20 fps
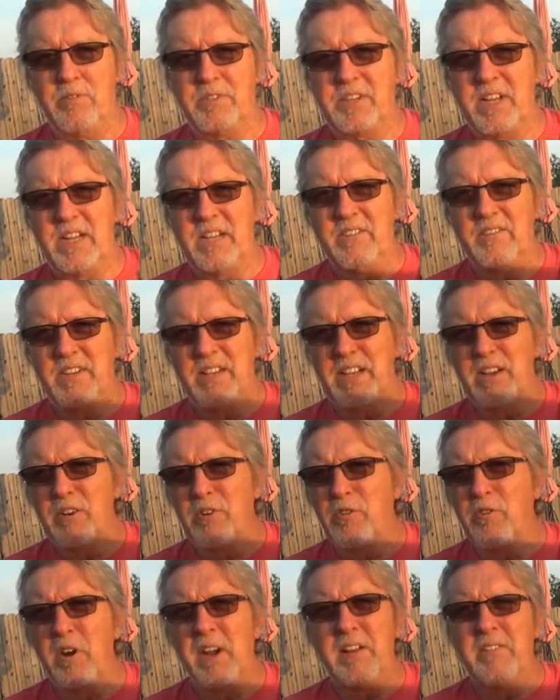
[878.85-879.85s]
It's kind of an
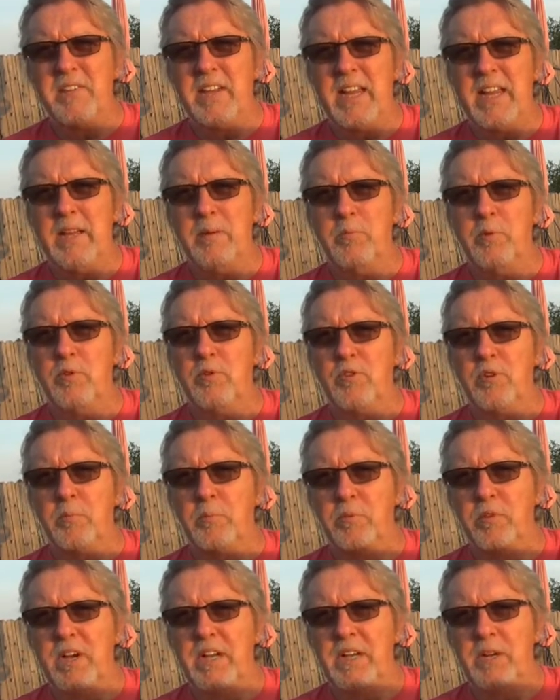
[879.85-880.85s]
aircraft cable or a
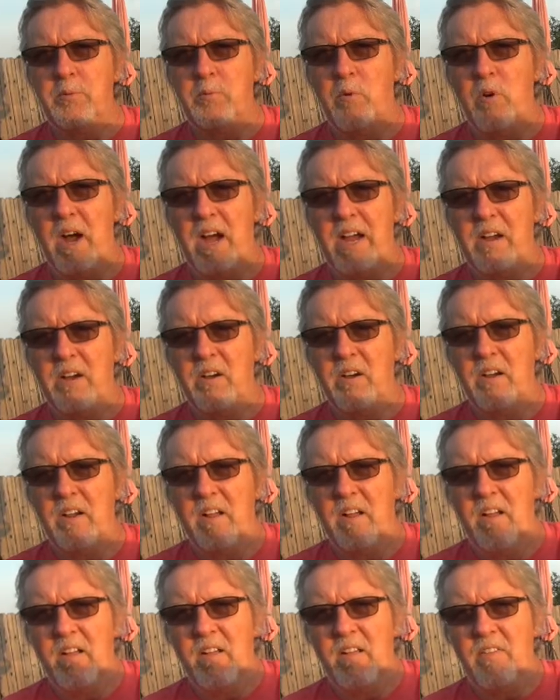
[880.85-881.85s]
braided wire
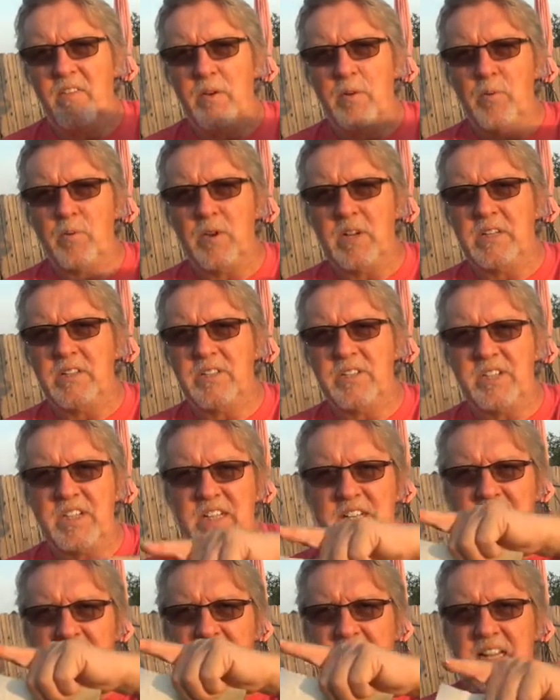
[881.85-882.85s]
that runs in
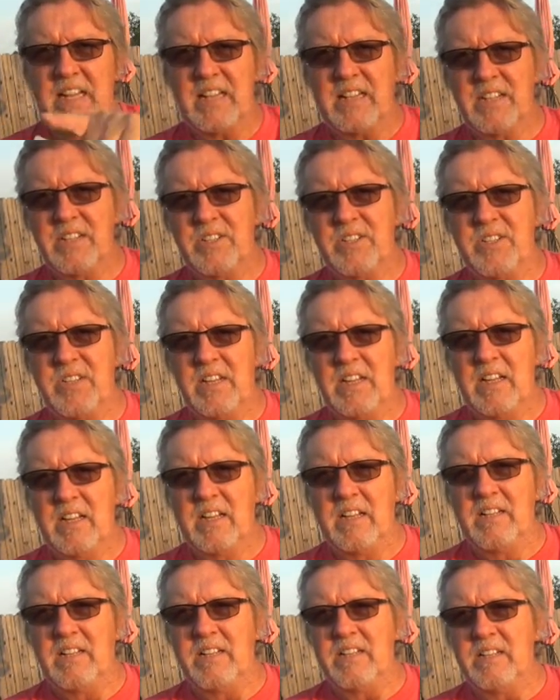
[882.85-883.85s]
an X
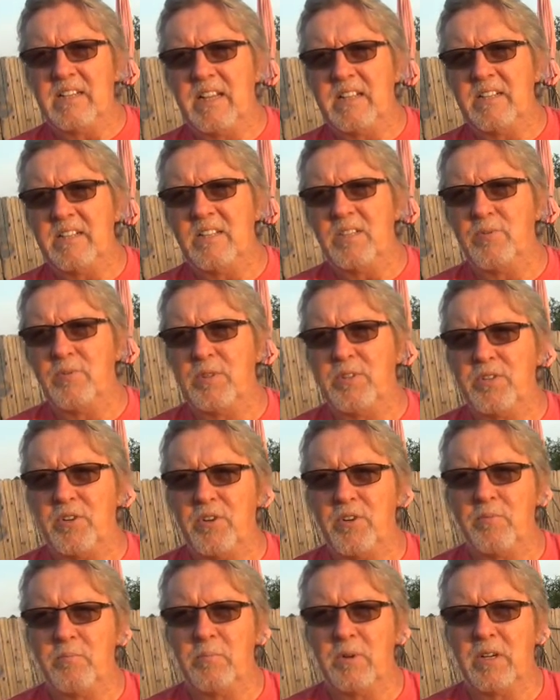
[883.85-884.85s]
that tightens with
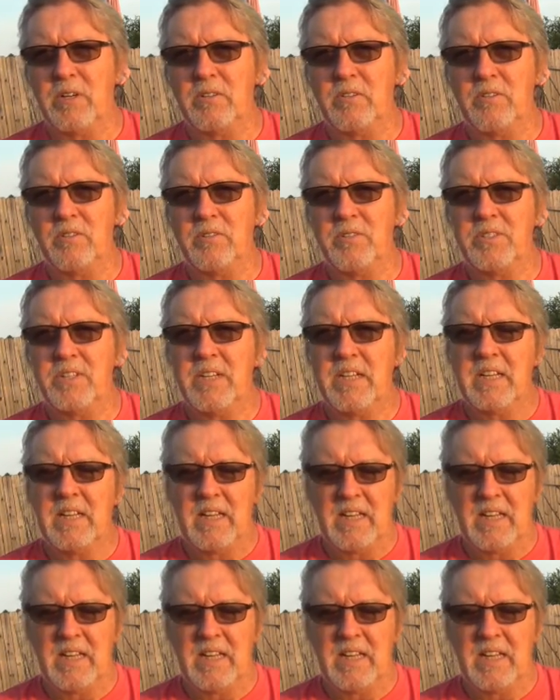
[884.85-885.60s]
turnbuckles.